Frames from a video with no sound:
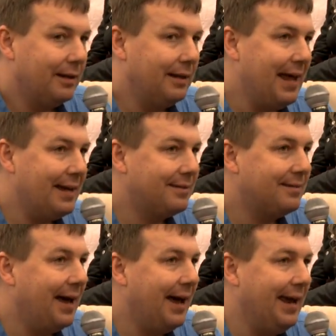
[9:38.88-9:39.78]
Let's
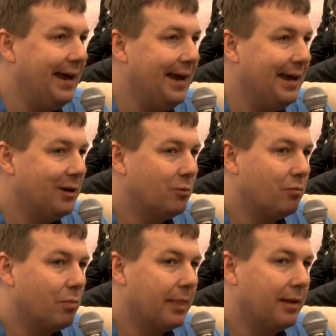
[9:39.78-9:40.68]
say
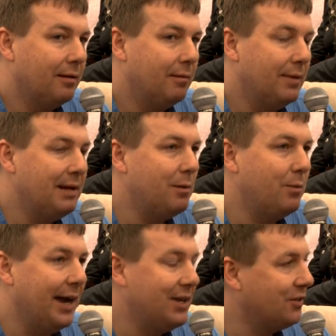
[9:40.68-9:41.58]
minimum
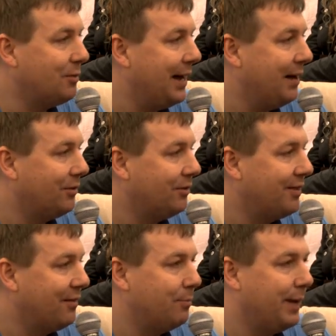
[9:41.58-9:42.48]
wage is about
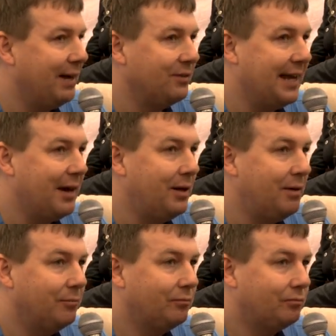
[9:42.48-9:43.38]
£7 an hour.
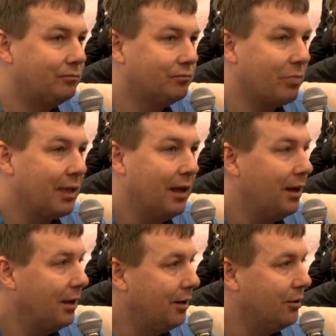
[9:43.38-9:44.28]

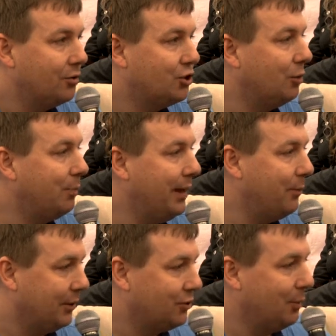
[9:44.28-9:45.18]
Should be,
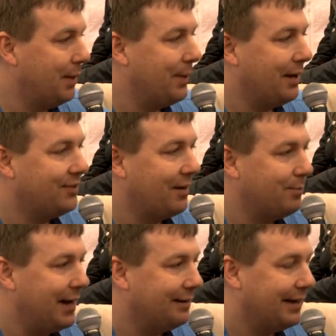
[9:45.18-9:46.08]
well, it should be about
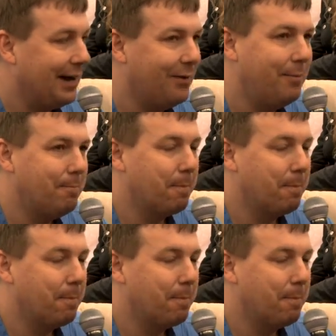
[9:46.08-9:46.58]
£7 an hour.